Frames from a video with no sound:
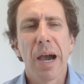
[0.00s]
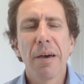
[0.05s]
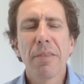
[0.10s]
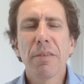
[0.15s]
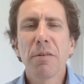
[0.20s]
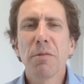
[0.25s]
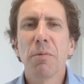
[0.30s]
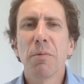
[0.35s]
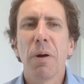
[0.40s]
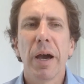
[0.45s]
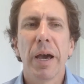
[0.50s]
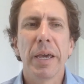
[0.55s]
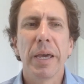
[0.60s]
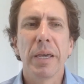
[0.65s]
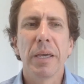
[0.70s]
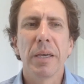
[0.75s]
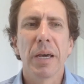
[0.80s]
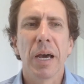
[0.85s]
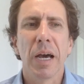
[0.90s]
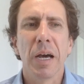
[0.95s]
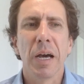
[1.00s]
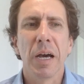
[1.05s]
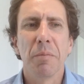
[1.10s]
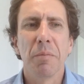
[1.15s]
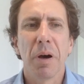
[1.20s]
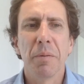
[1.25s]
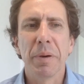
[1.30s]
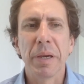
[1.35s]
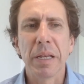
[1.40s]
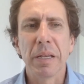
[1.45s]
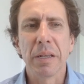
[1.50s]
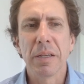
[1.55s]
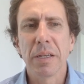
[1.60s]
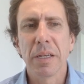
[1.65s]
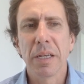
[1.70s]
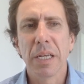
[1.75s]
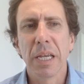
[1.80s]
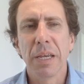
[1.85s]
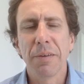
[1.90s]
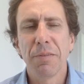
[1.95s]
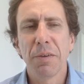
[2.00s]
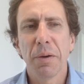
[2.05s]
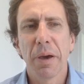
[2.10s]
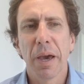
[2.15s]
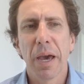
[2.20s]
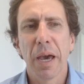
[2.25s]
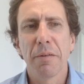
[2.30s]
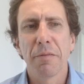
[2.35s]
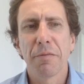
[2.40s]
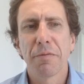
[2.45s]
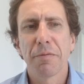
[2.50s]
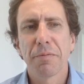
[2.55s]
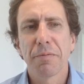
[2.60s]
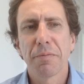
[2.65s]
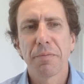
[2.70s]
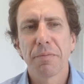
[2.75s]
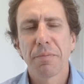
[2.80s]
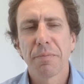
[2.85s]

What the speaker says: other way, if you have